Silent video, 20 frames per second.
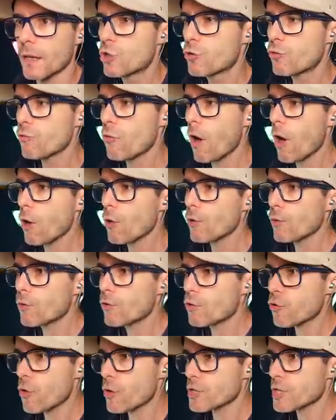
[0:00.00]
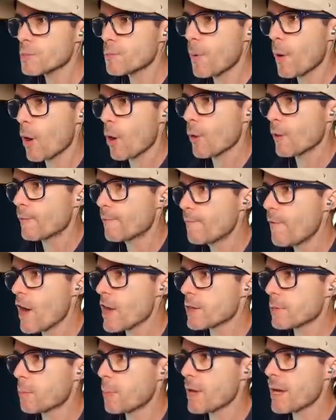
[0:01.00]
Crow crossbow,
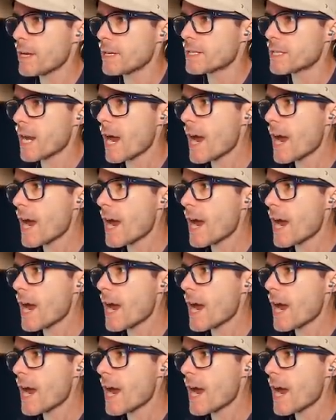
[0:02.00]
feather piece,